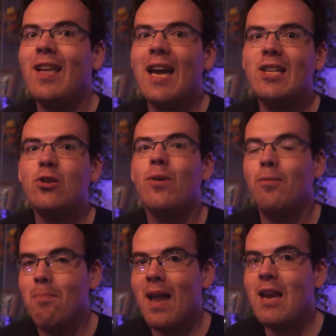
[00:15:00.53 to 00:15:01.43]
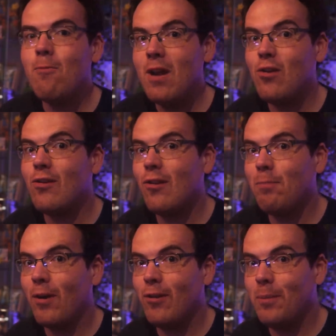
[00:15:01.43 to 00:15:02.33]
to cater to as many regions as
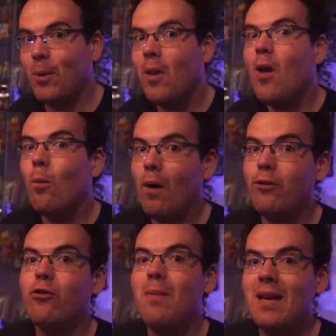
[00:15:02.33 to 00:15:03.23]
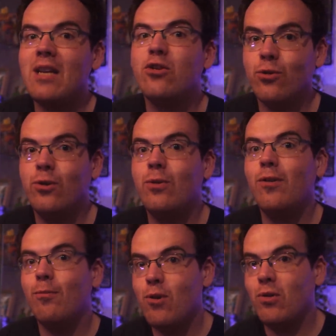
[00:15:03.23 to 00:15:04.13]
possible whilst remaining true to
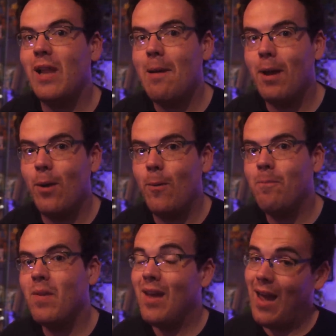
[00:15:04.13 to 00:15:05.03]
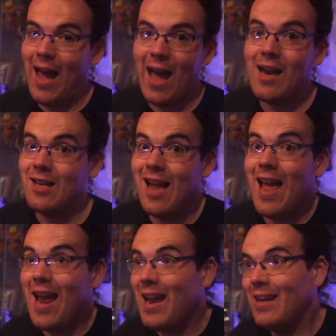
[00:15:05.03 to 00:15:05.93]
its original MO. And
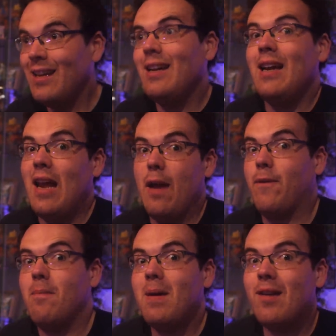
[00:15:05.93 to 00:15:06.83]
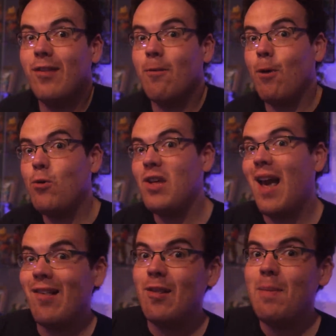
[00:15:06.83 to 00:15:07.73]
hey, if it means that Roshi
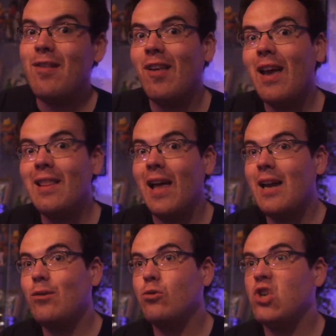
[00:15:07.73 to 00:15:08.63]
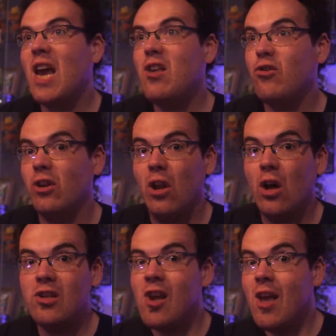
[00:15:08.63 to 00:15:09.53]
has to be sidelined or changed a
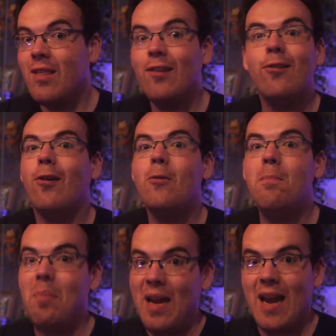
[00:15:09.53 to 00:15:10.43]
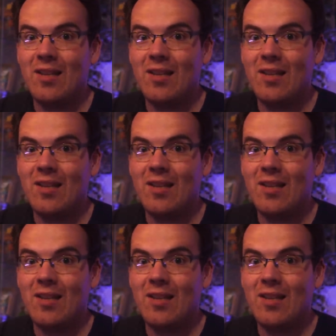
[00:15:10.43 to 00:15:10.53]
lot, then so be